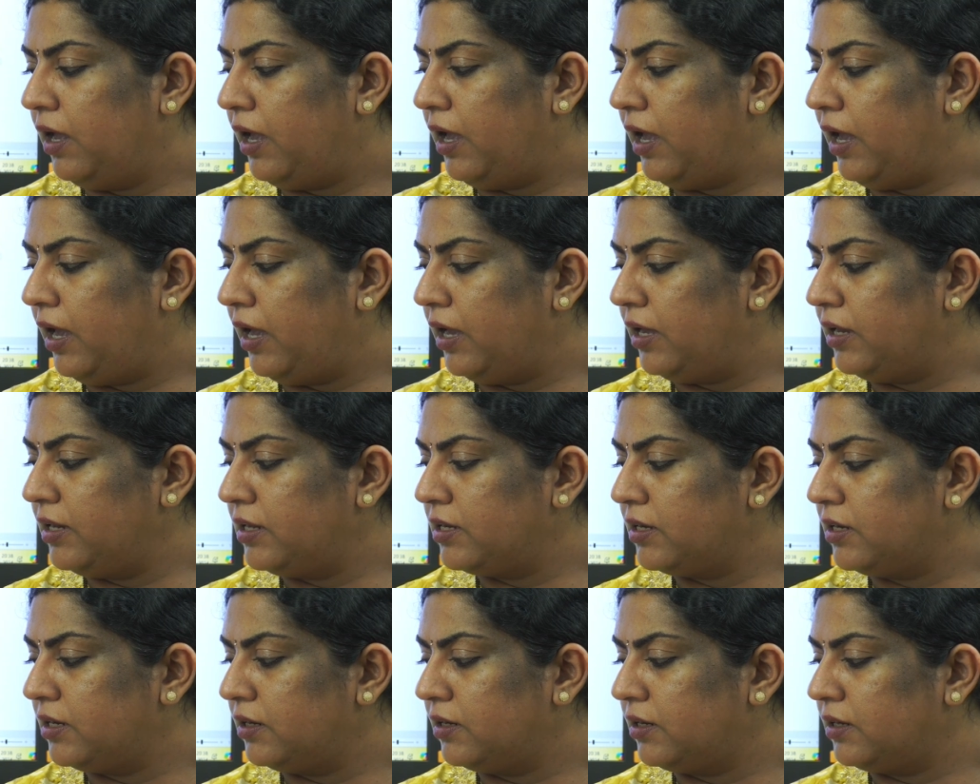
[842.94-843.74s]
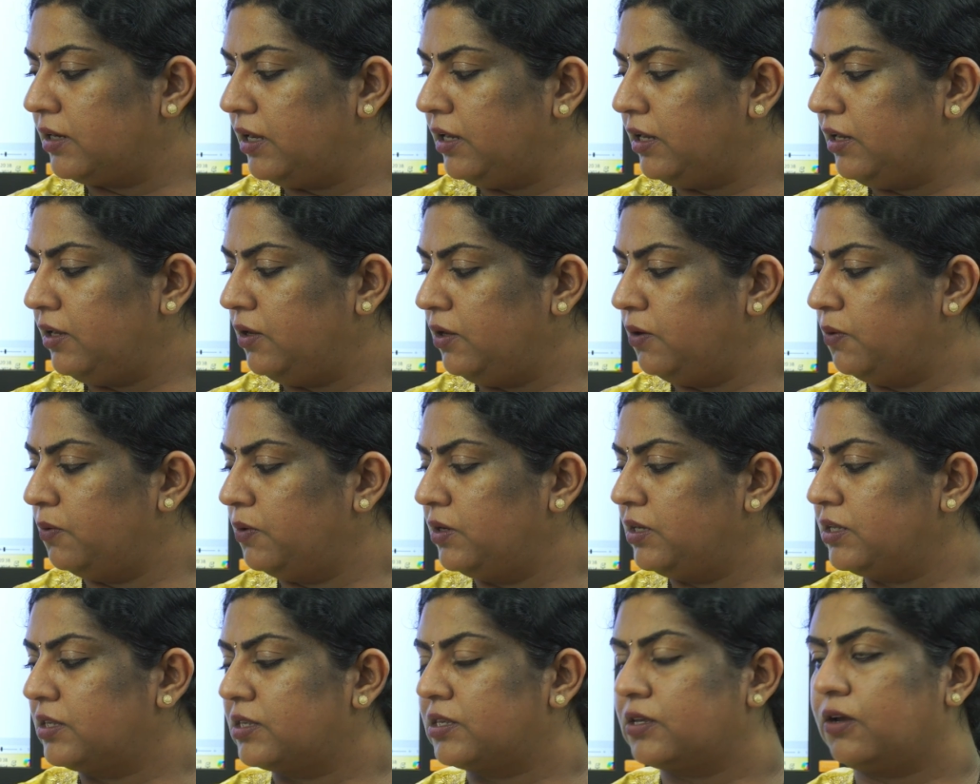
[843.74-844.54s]
and 10
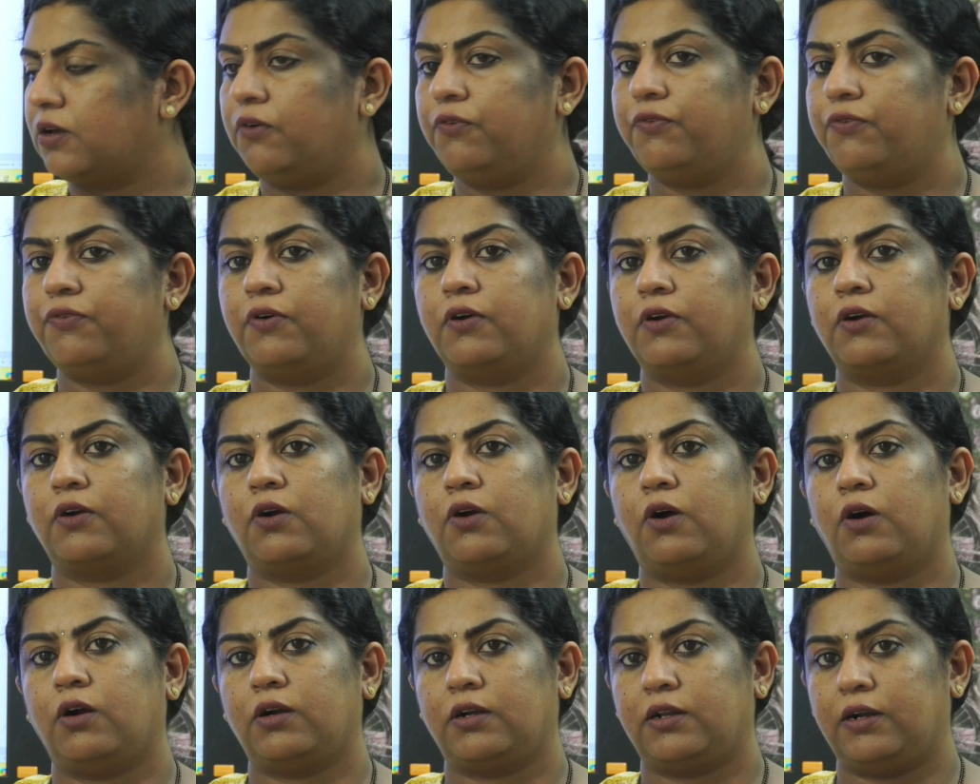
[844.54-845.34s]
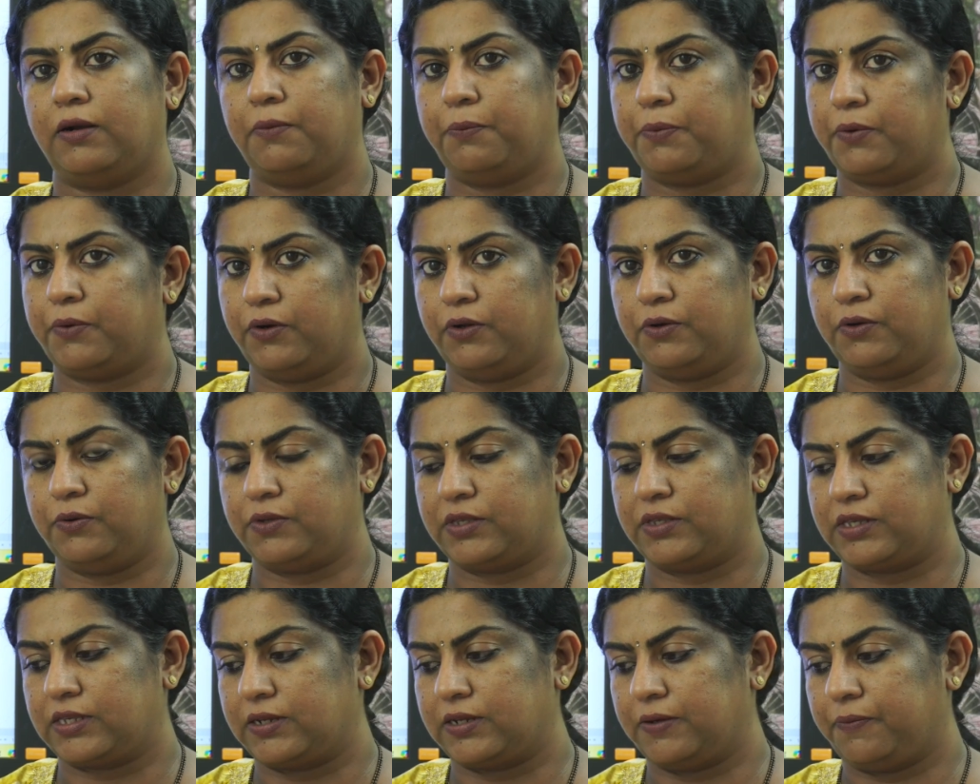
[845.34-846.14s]
units of cotton
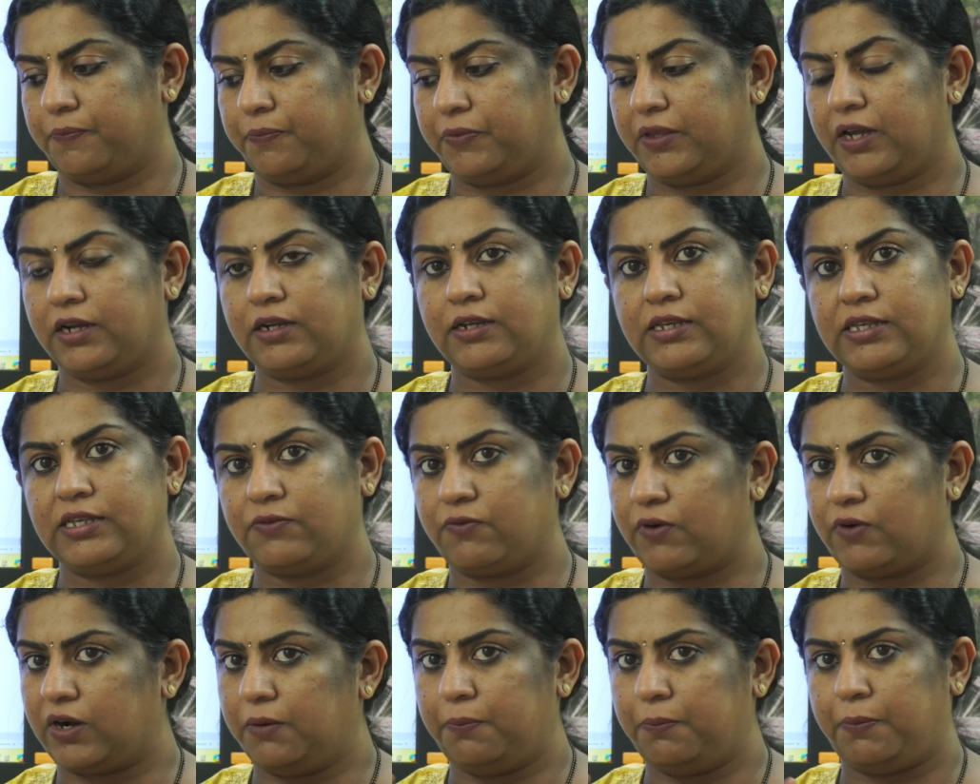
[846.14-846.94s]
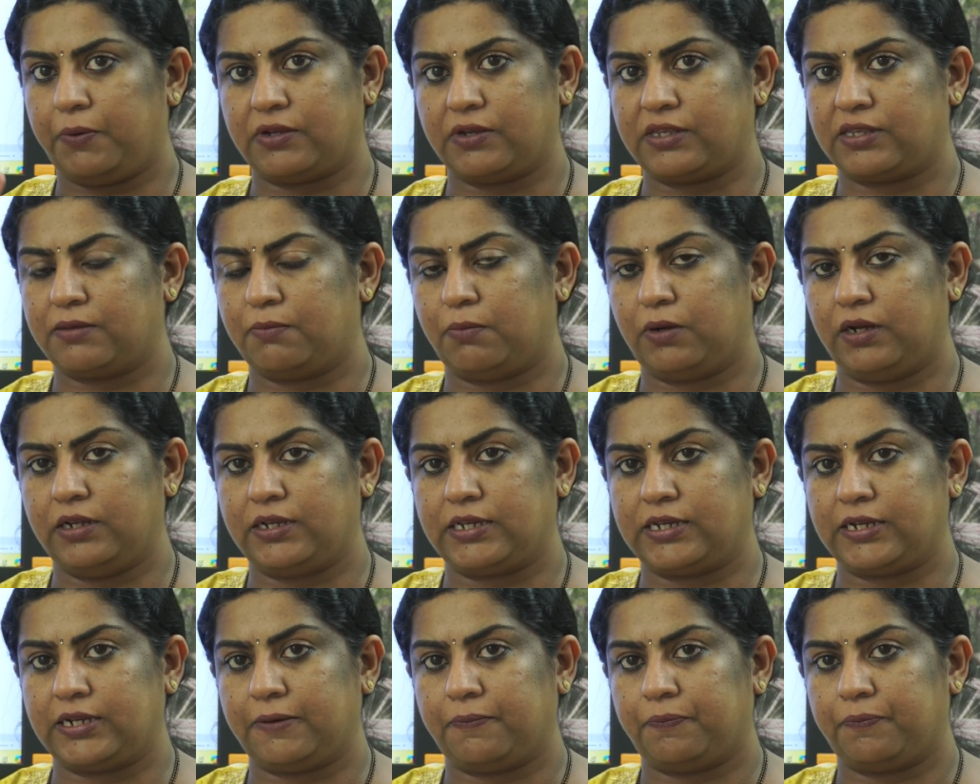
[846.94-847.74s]
produced. That is one
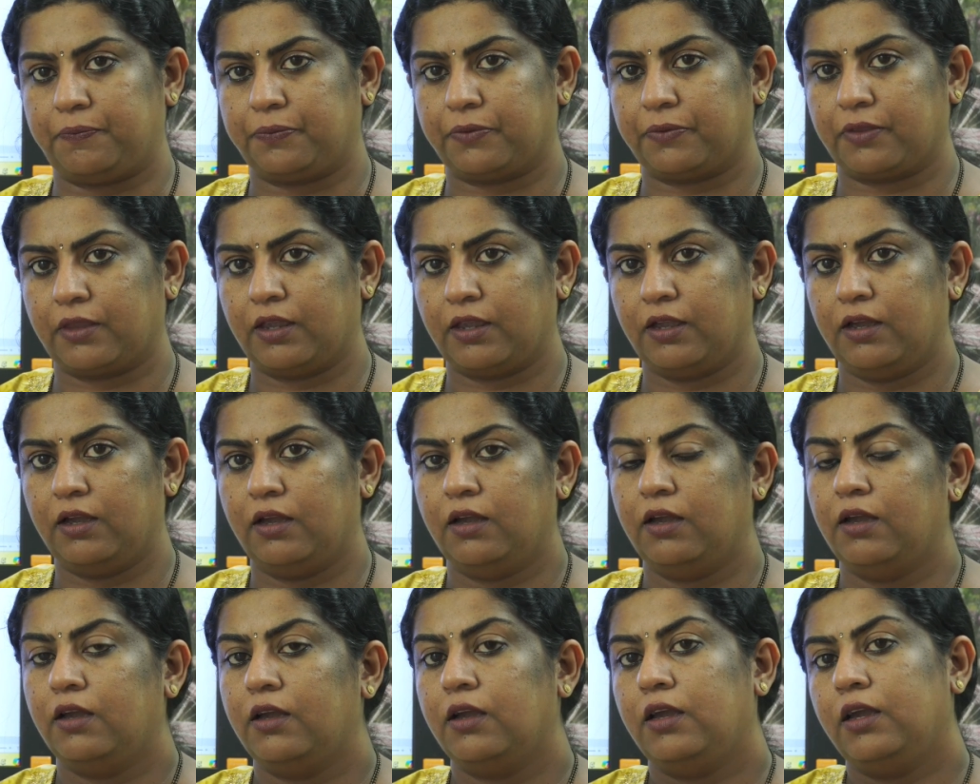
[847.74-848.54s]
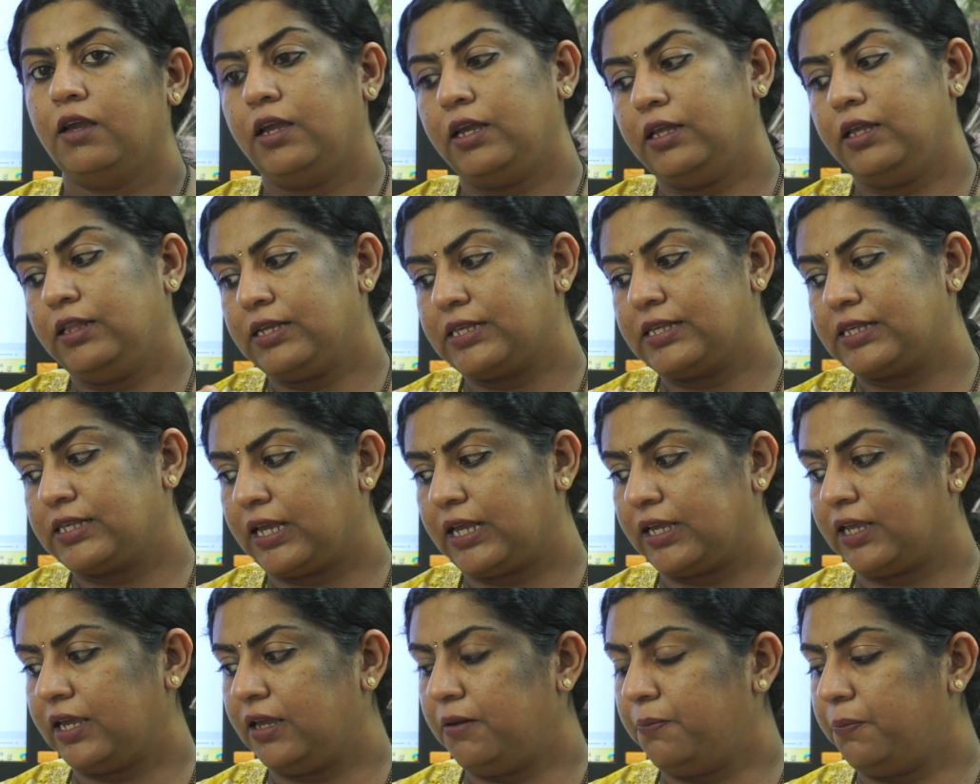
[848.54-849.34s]
possibility. In the
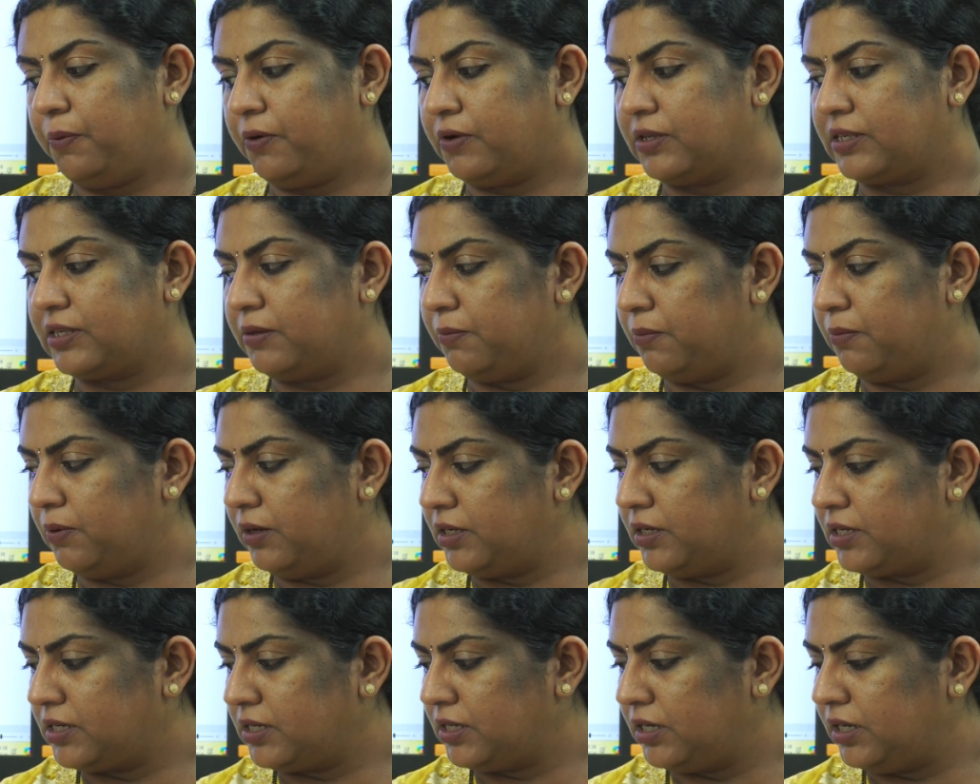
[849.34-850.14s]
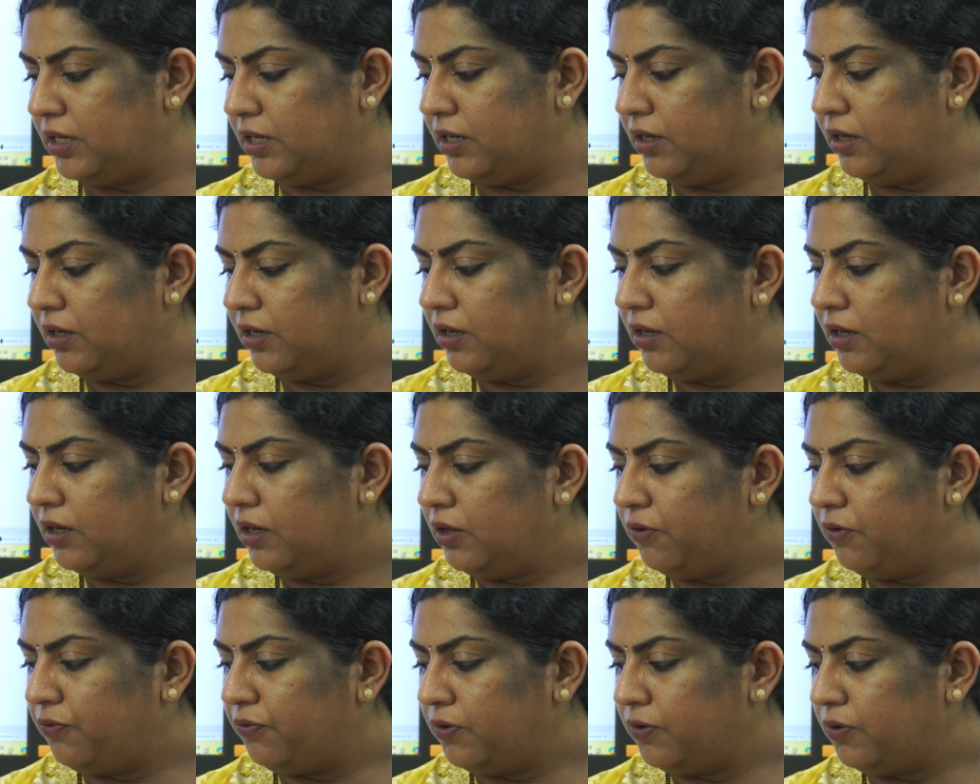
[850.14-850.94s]
second possibility,
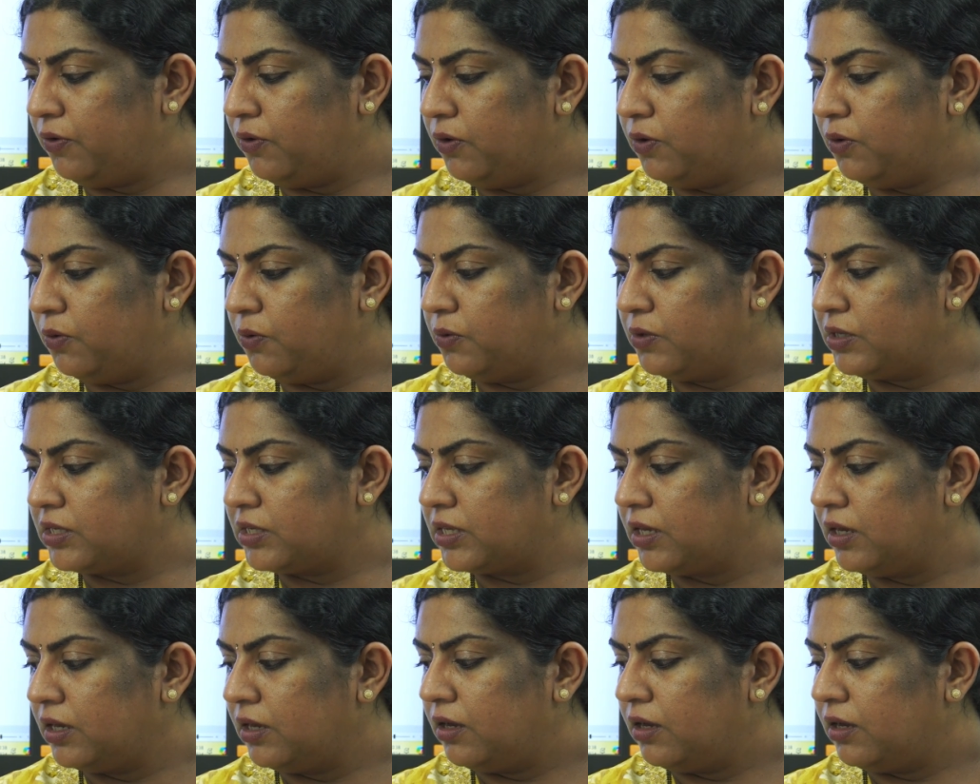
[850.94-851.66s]
if you use